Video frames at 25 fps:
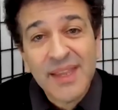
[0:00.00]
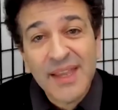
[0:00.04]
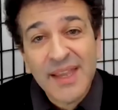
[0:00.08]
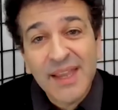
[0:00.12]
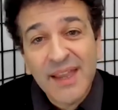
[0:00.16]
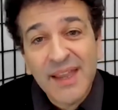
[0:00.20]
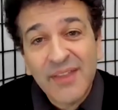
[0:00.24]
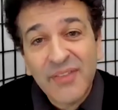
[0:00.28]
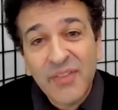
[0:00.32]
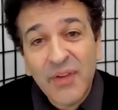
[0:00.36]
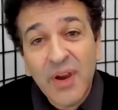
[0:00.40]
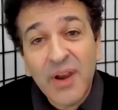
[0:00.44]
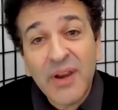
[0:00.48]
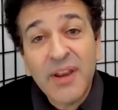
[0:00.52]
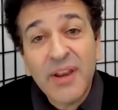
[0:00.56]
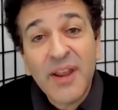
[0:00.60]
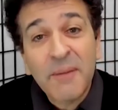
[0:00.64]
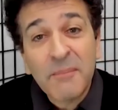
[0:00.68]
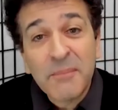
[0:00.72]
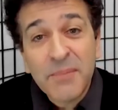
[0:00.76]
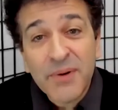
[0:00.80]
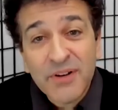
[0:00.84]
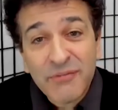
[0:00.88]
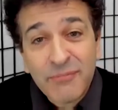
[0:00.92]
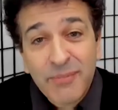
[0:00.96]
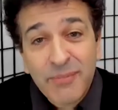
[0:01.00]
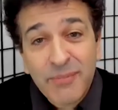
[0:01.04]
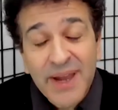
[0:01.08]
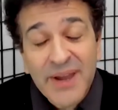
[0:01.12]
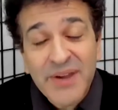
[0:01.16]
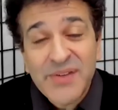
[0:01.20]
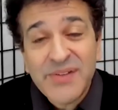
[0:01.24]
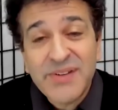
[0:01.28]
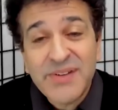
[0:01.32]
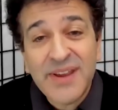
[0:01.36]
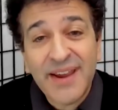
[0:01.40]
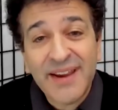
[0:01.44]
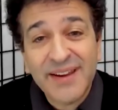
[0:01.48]
And there are a number of
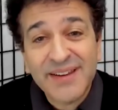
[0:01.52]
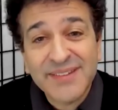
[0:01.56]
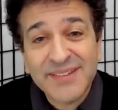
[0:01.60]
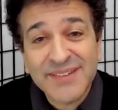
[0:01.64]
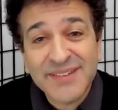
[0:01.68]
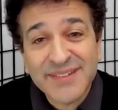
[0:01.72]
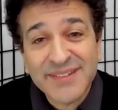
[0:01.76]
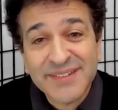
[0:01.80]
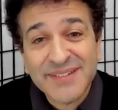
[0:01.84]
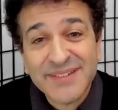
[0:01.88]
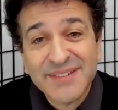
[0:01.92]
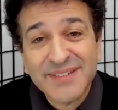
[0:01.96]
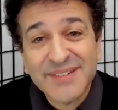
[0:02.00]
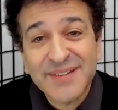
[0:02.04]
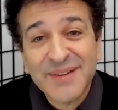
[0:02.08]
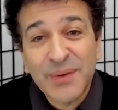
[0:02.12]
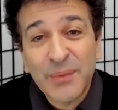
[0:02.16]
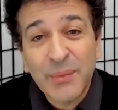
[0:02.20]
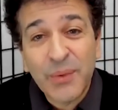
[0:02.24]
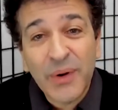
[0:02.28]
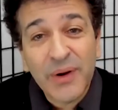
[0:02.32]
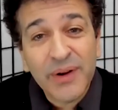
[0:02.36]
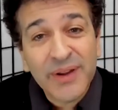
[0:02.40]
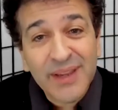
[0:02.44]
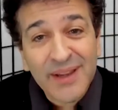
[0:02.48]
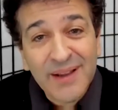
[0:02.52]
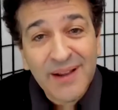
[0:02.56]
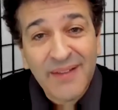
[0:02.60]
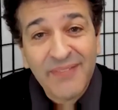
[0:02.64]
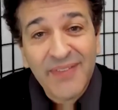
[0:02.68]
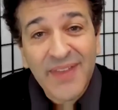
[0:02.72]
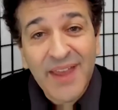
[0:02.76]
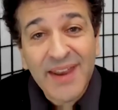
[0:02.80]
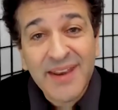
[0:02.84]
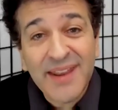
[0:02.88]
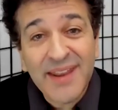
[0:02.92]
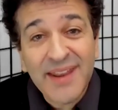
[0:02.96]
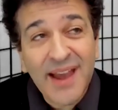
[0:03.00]
biotechs working on
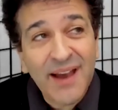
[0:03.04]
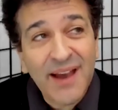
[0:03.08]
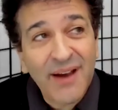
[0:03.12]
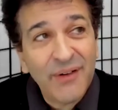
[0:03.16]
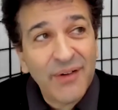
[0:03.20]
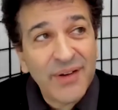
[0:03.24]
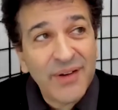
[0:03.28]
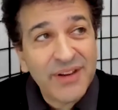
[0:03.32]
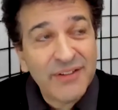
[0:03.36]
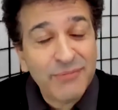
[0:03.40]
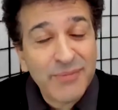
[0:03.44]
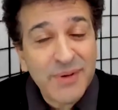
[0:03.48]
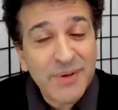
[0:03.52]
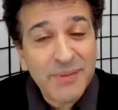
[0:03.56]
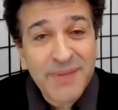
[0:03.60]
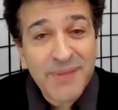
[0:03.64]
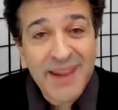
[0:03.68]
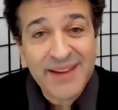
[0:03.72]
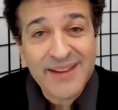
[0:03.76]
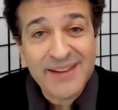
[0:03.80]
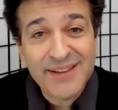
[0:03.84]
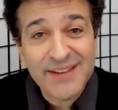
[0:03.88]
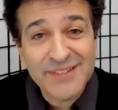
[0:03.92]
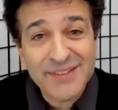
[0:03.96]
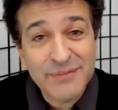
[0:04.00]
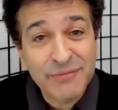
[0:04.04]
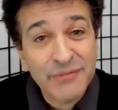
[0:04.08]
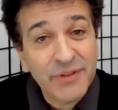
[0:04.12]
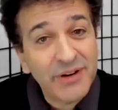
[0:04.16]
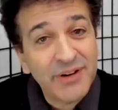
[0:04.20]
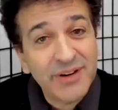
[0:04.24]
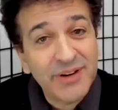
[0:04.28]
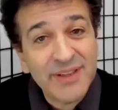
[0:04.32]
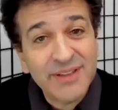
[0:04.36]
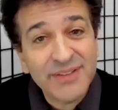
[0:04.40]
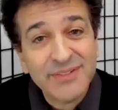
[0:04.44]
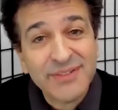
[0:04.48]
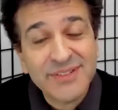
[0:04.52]
that now and have been making some
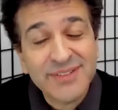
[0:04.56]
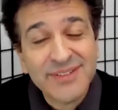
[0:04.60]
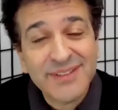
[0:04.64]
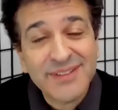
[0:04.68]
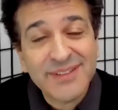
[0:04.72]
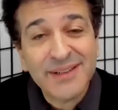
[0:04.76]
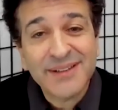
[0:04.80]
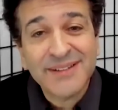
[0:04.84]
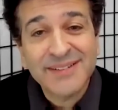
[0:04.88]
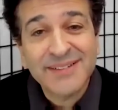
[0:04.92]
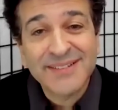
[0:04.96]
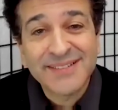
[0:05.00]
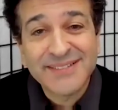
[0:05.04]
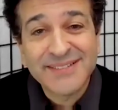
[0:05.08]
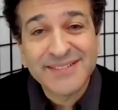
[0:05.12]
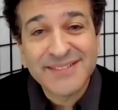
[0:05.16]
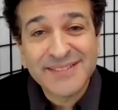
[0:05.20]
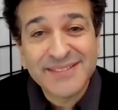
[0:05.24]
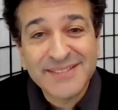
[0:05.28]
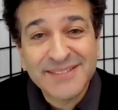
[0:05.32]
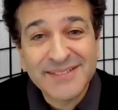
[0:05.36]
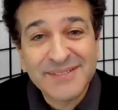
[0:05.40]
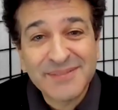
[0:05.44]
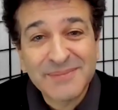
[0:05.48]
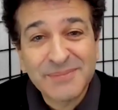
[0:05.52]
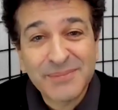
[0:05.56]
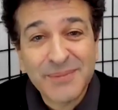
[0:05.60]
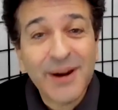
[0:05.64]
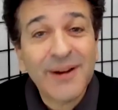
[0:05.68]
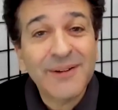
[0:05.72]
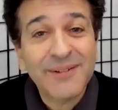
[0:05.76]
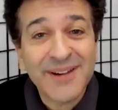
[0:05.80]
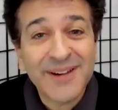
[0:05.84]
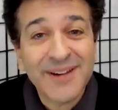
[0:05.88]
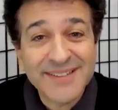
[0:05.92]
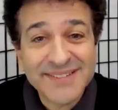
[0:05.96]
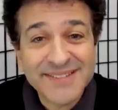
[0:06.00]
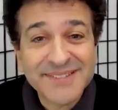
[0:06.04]
very interesting
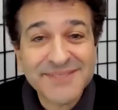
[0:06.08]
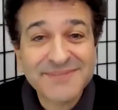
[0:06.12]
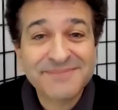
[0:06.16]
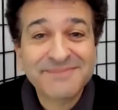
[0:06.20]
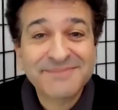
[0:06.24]
progress.